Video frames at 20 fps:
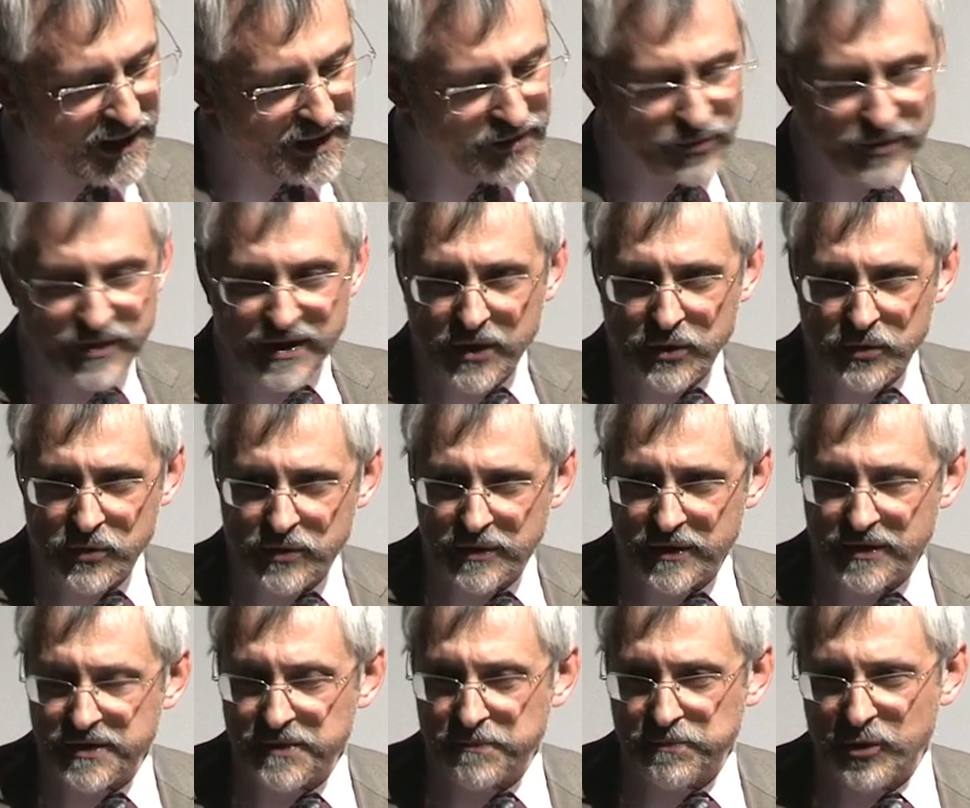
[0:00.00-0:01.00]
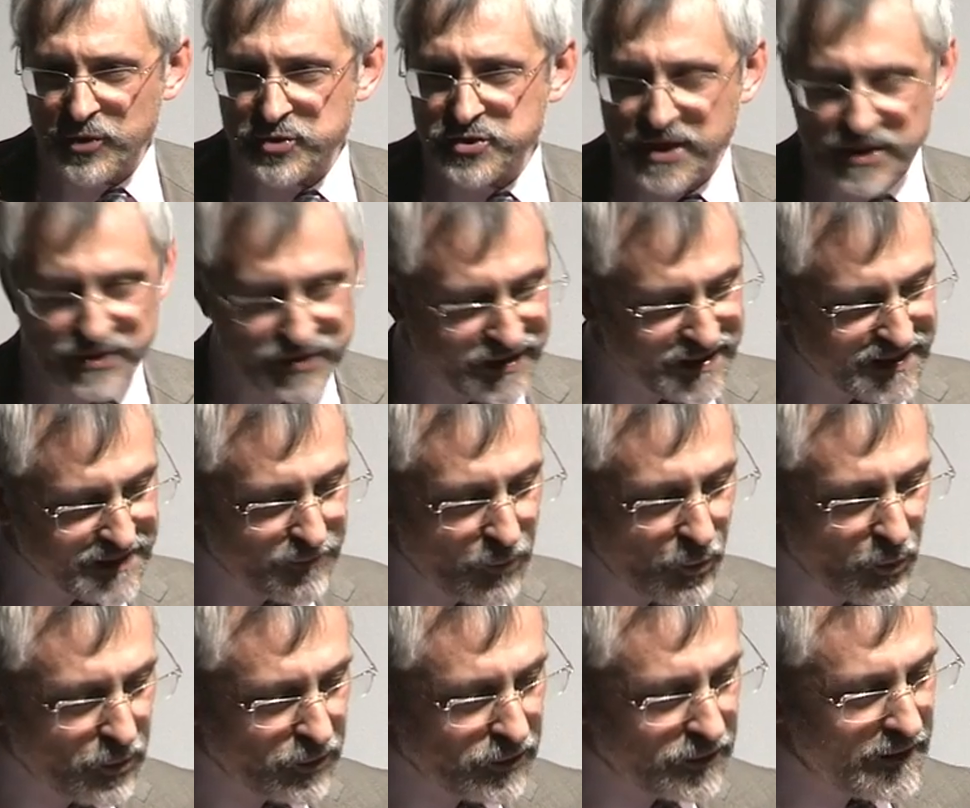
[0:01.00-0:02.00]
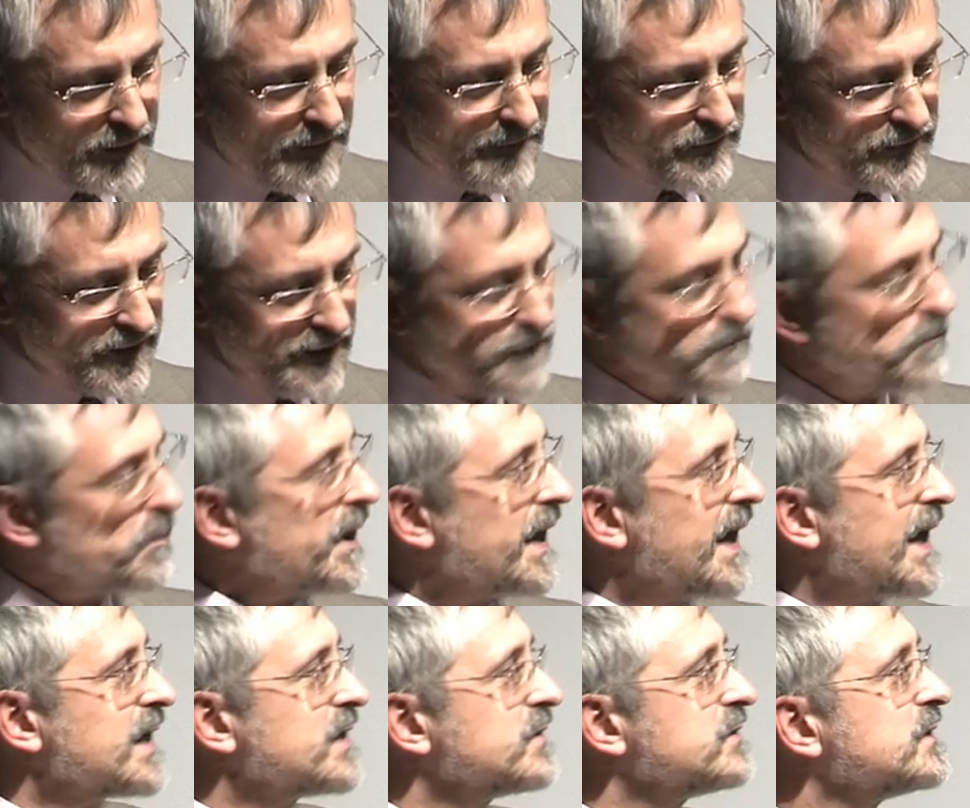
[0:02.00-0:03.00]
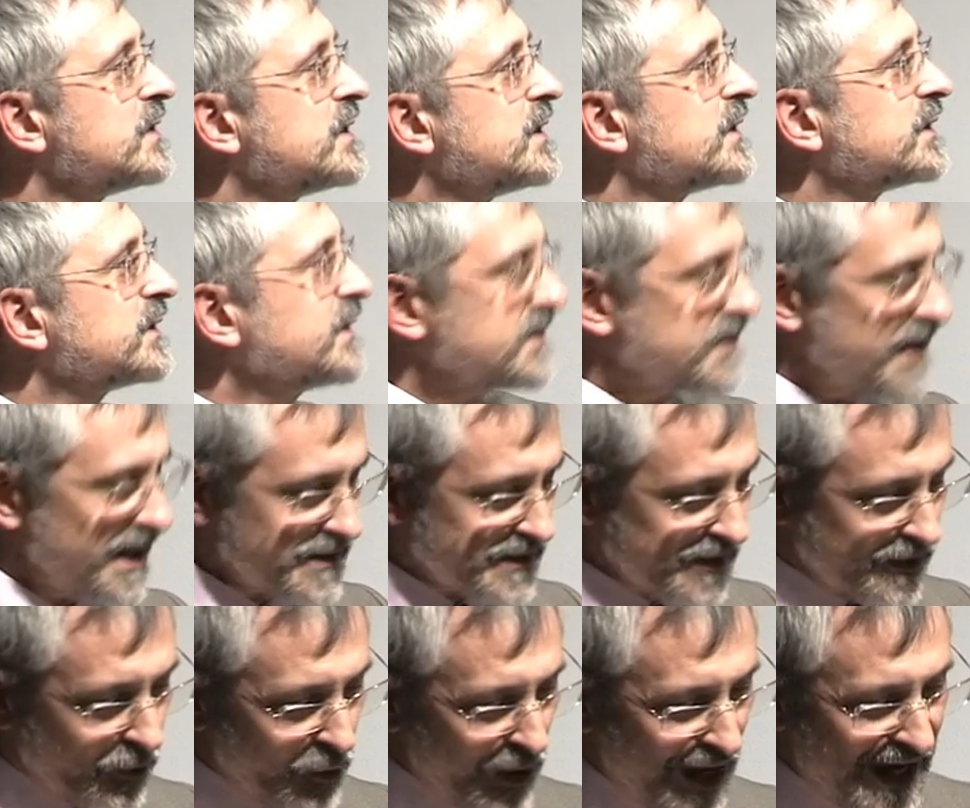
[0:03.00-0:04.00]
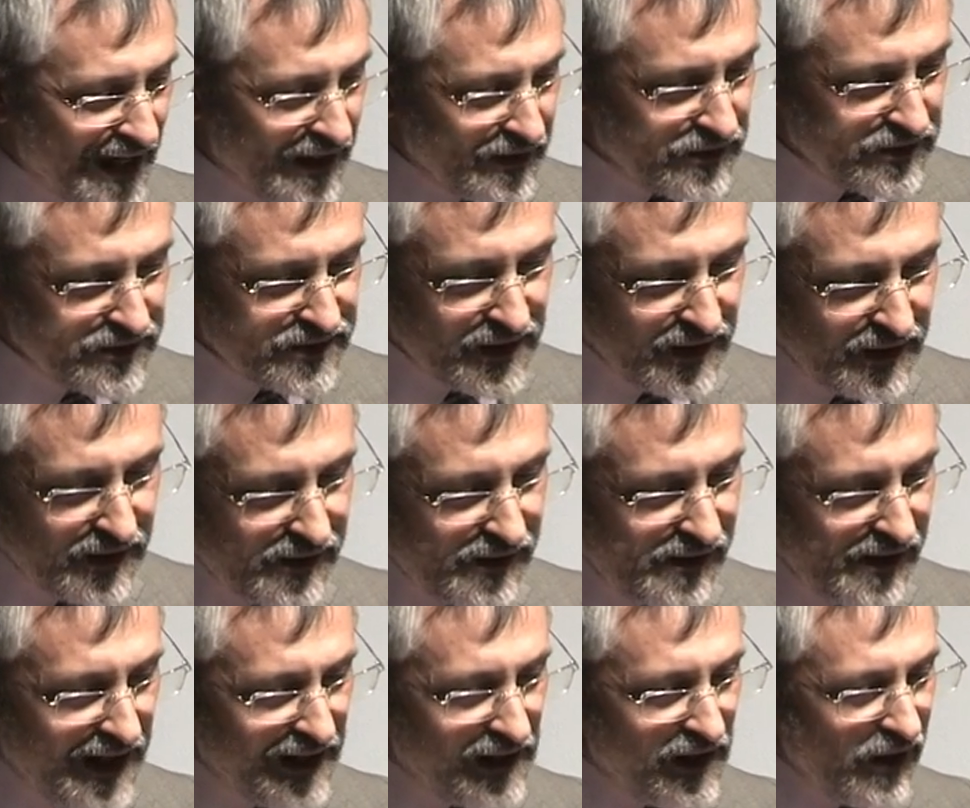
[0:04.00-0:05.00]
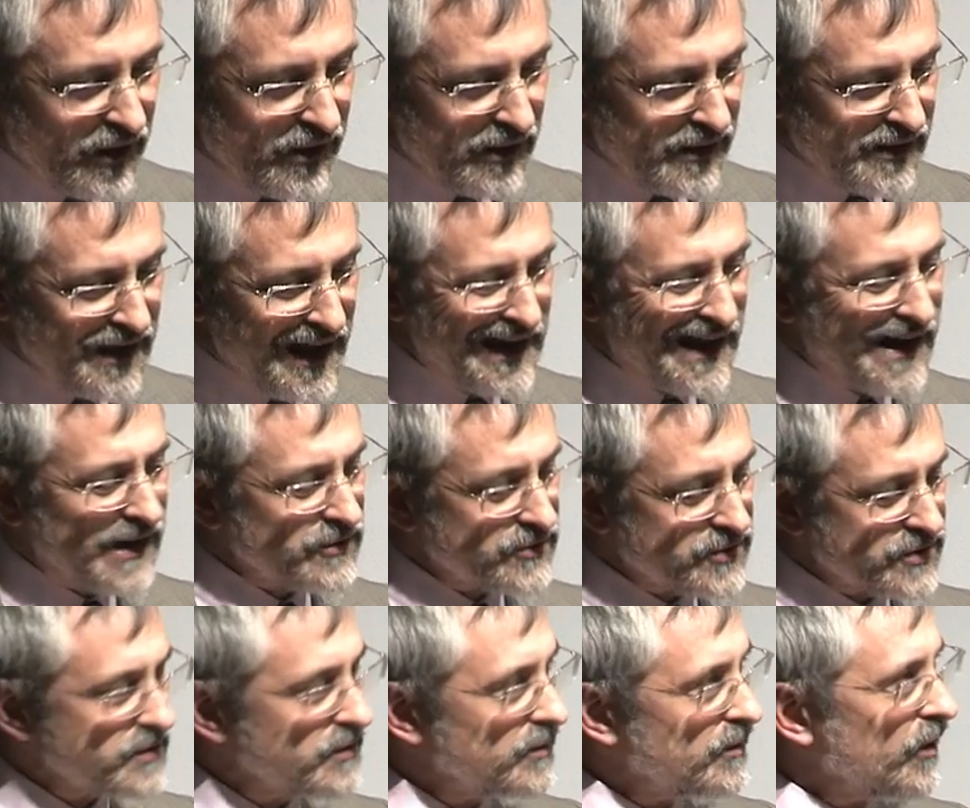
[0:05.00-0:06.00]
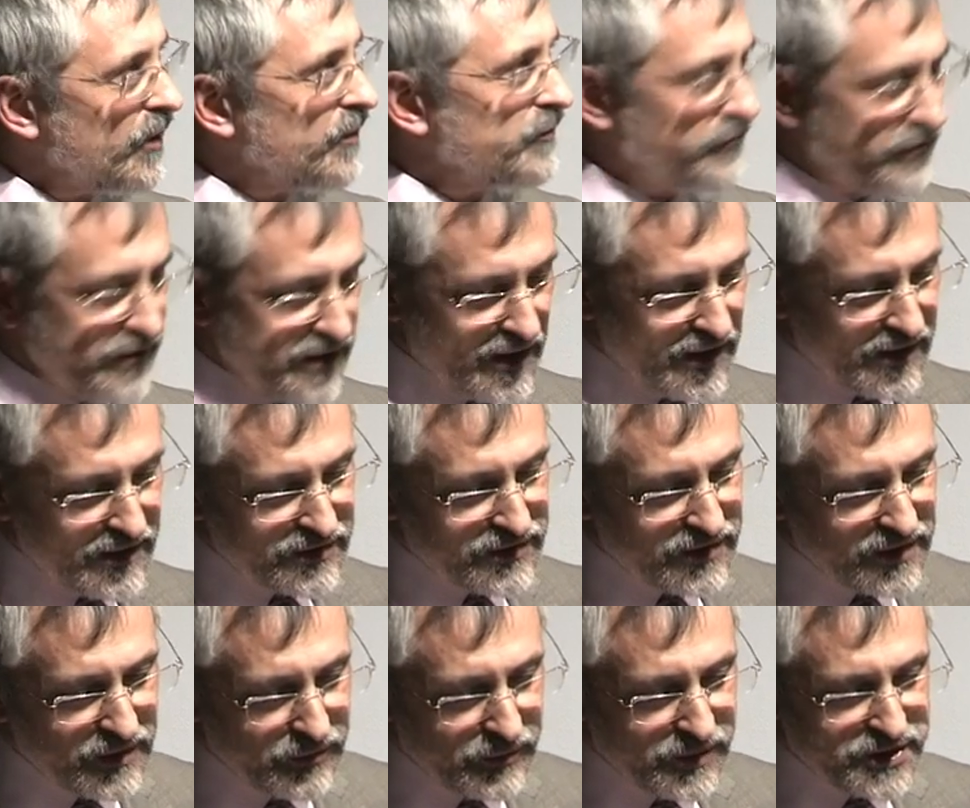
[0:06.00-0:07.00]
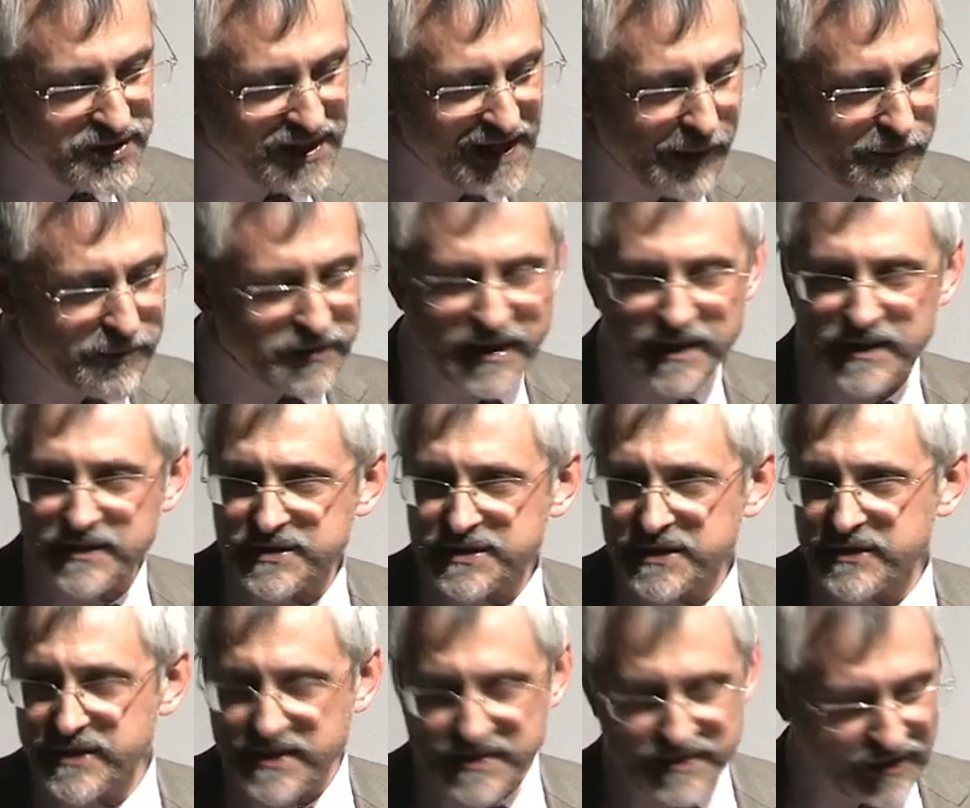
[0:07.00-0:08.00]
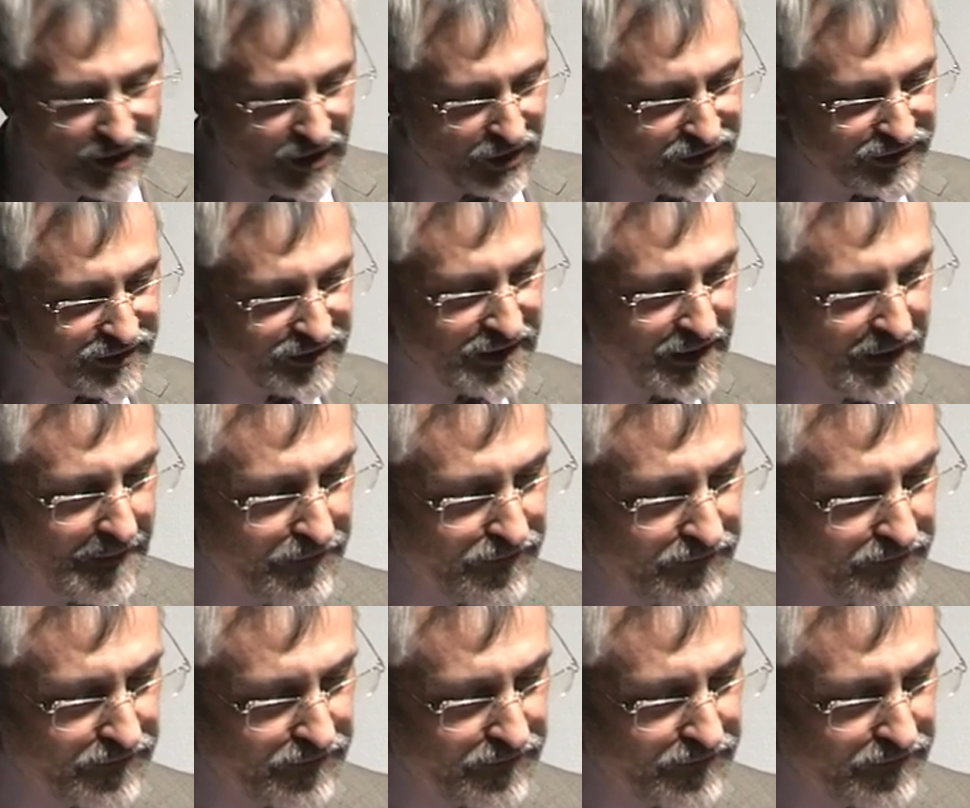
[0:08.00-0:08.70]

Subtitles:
and although the project is small in plan, it has a grand layout enfilade, which culminates in this garden